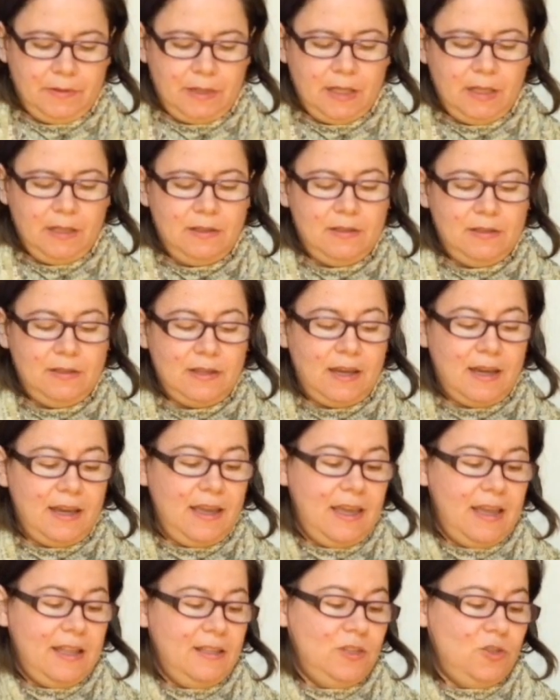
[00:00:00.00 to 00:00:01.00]
And I
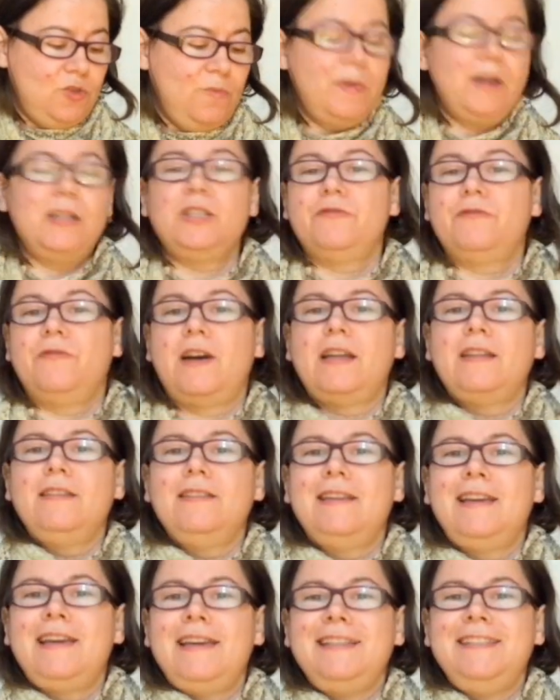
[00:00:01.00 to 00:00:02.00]
had so much
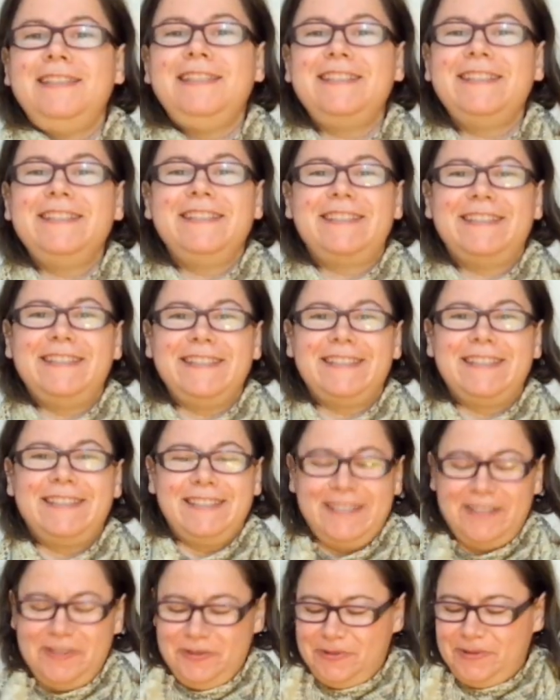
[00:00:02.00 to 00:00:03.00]
fun knitting
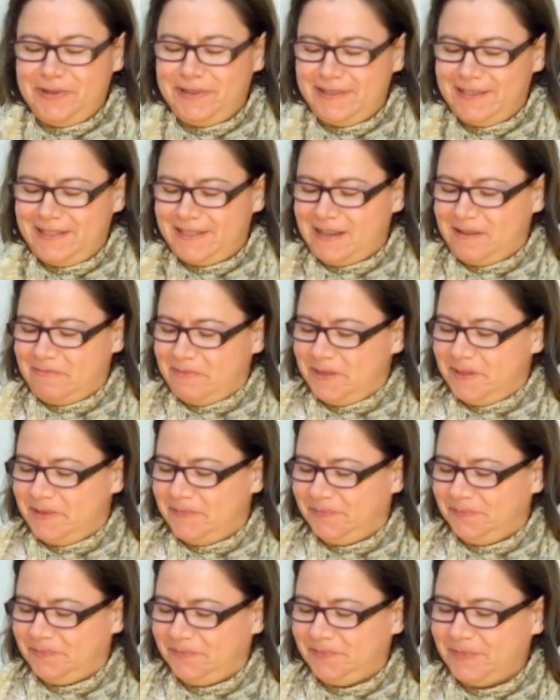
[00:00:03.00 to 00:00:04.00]
this during the
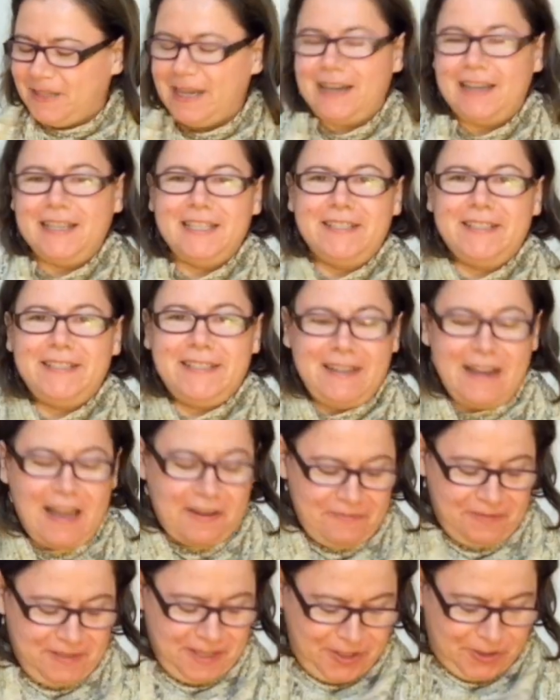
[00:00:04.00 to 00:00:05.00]
summer. I just
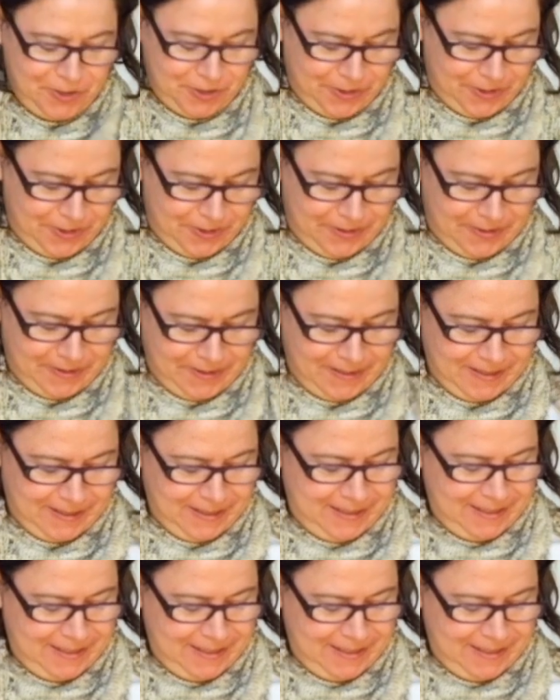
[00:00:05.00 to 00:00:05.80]
love this shawl.